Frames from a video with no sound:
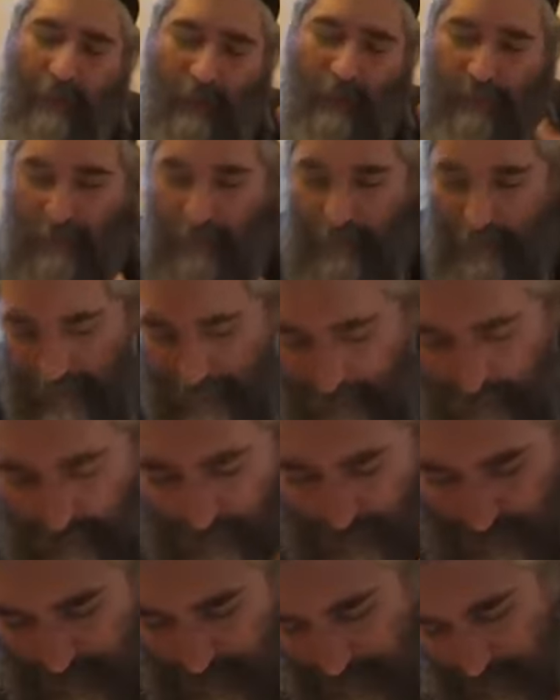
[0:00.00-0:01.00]
Gaon goes
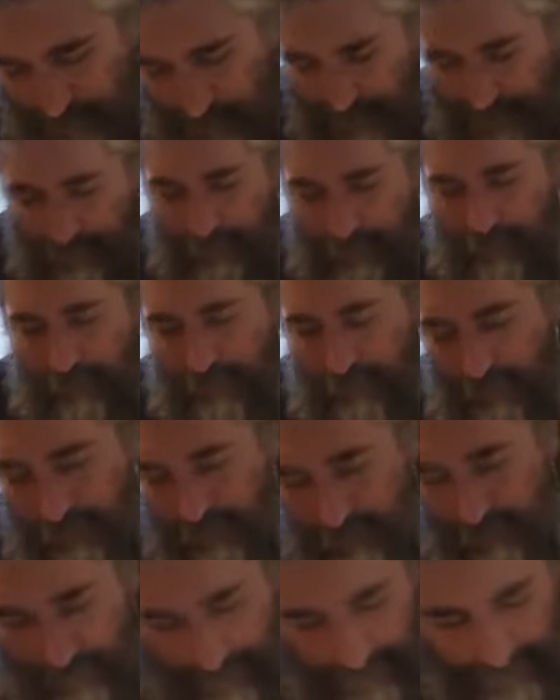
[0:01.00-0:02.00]
into a
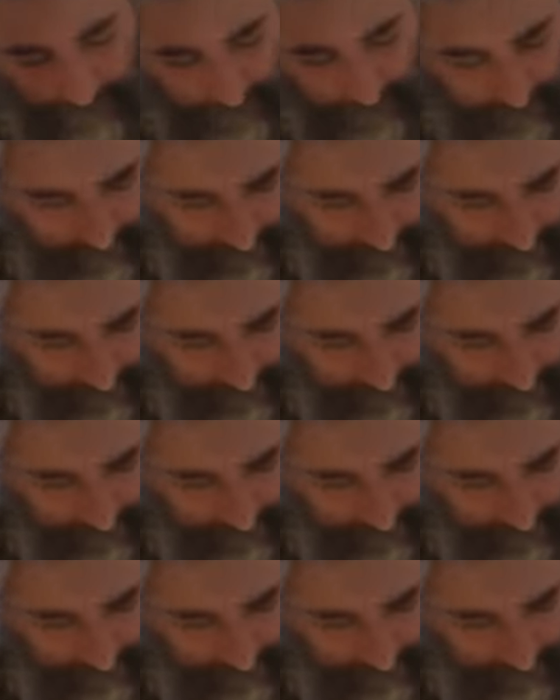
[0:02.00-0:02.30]
little